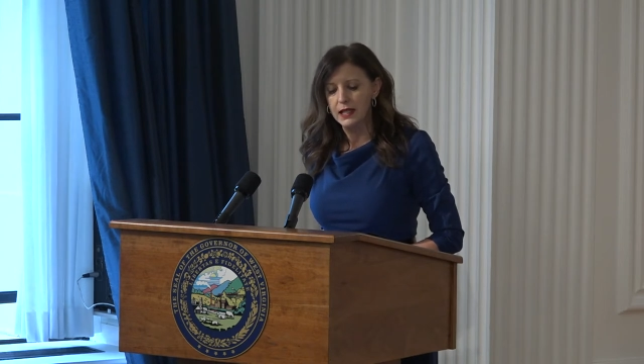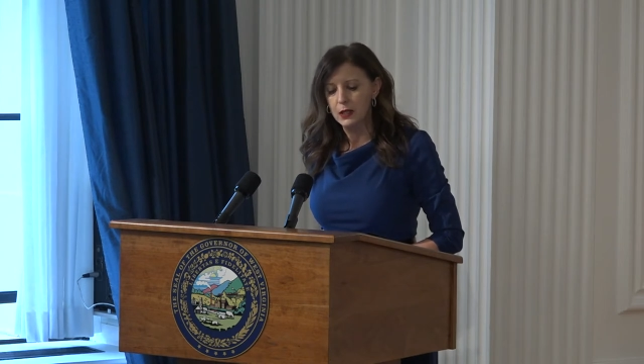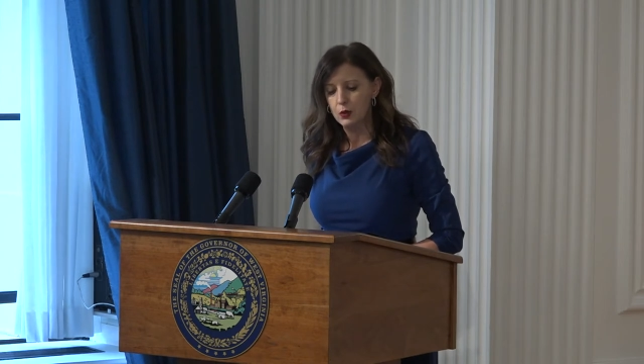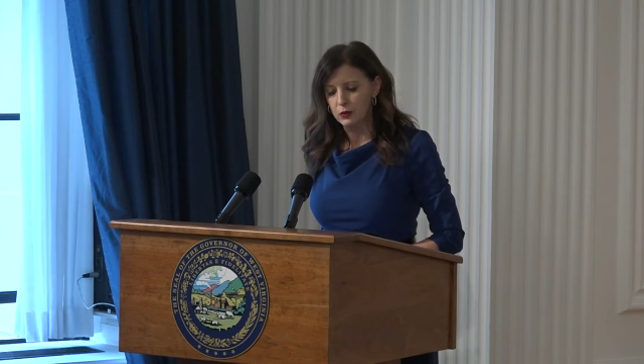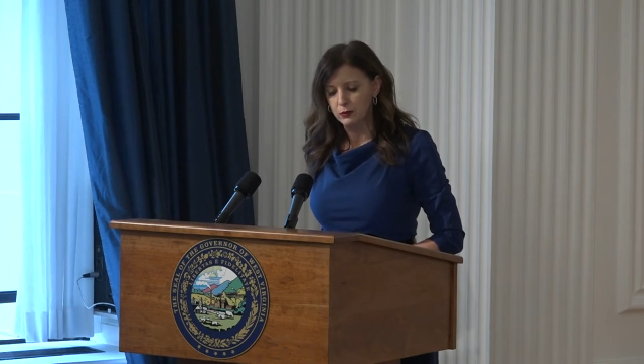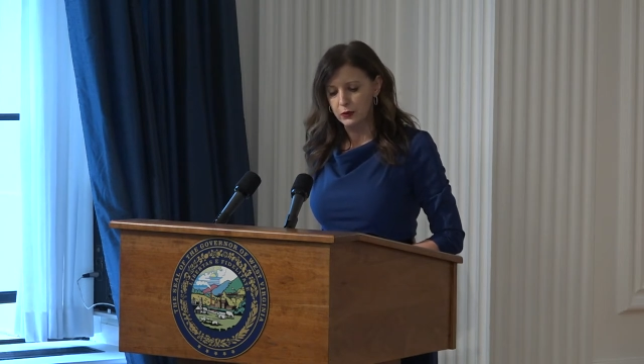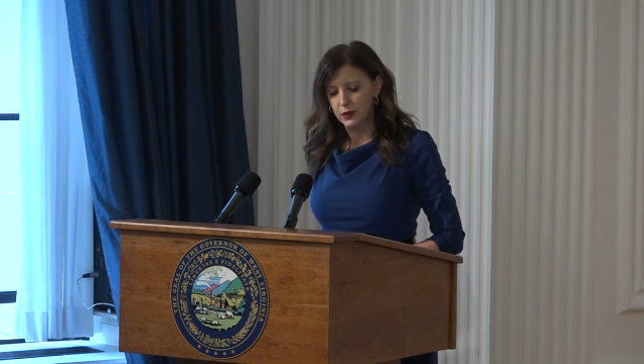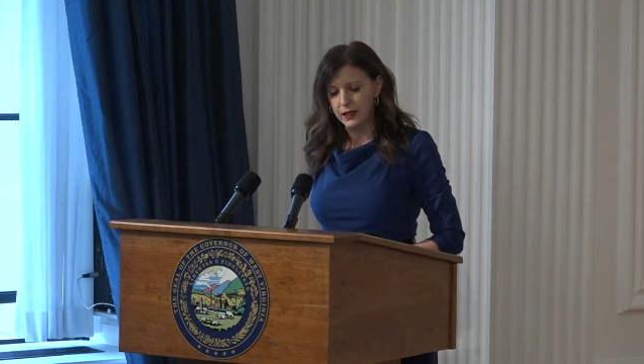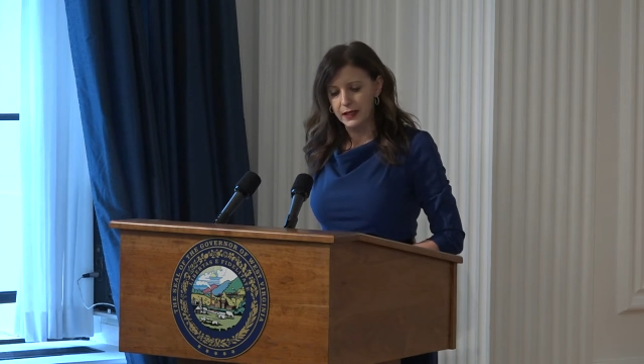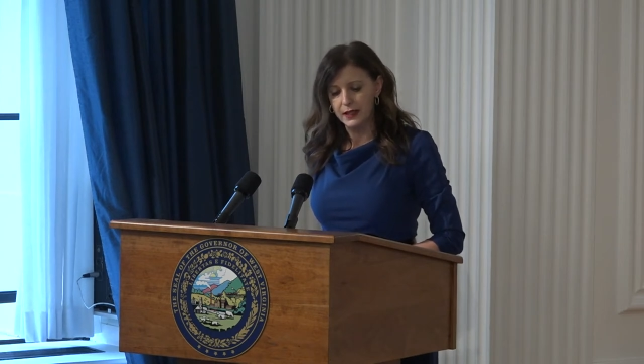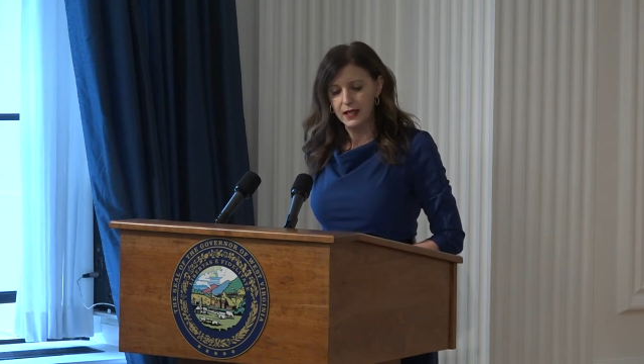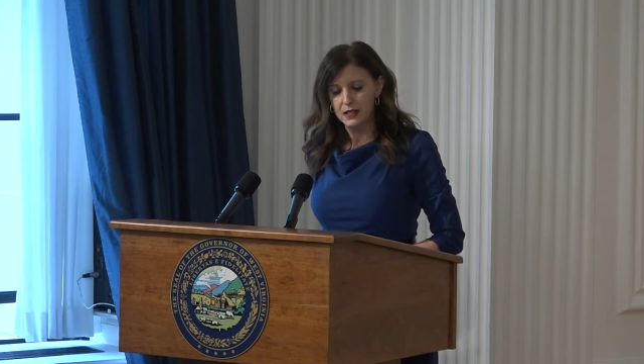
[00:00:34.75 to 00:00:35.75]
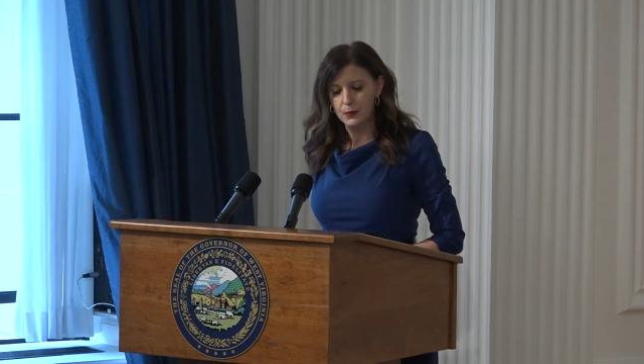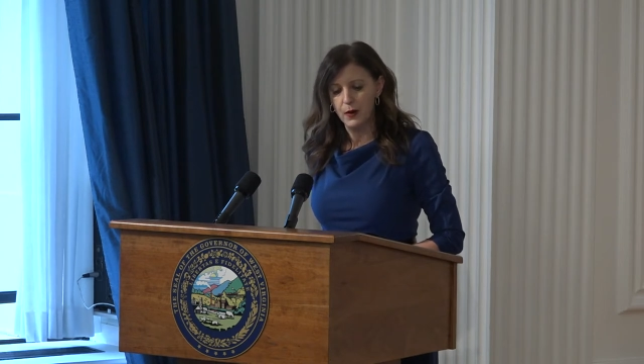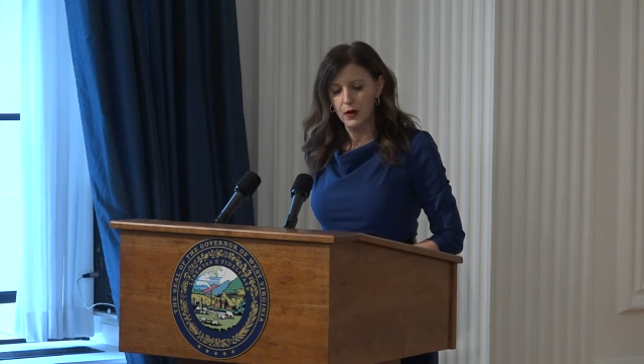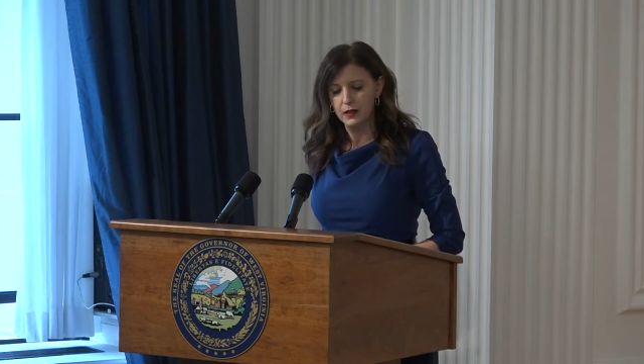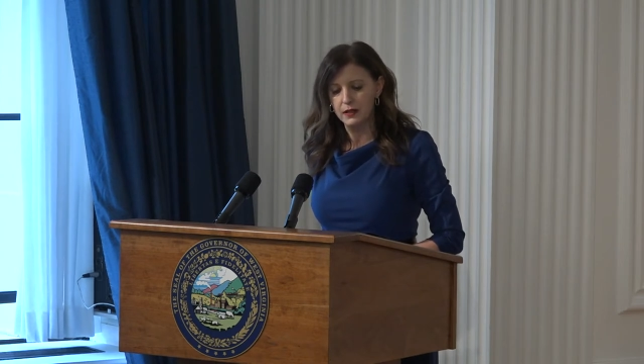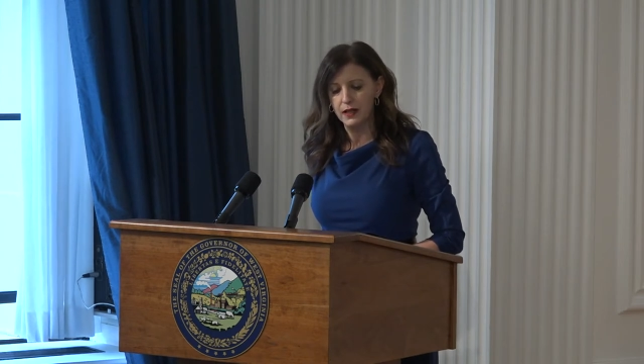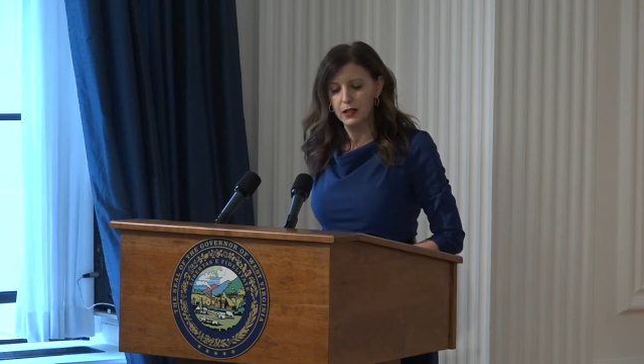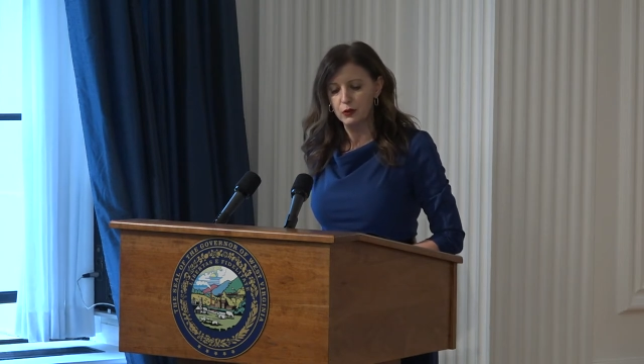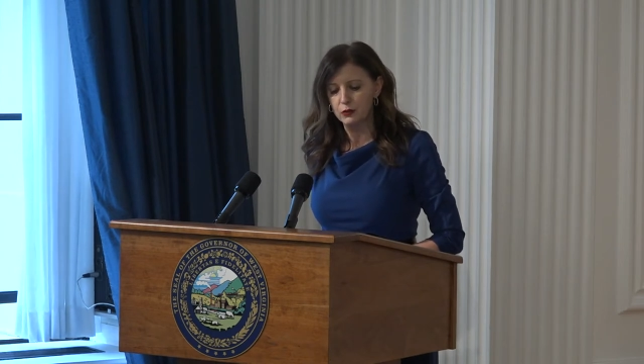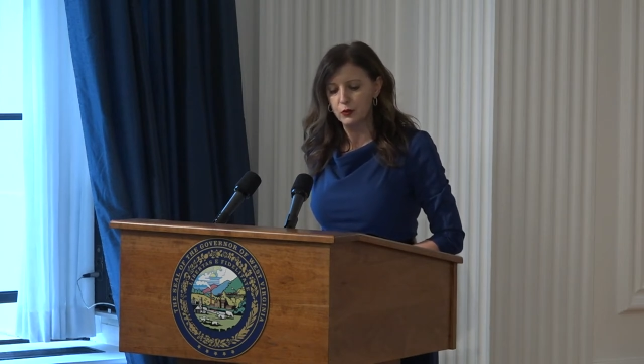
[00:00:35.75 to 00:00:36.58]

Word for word: equal footing as part of the Air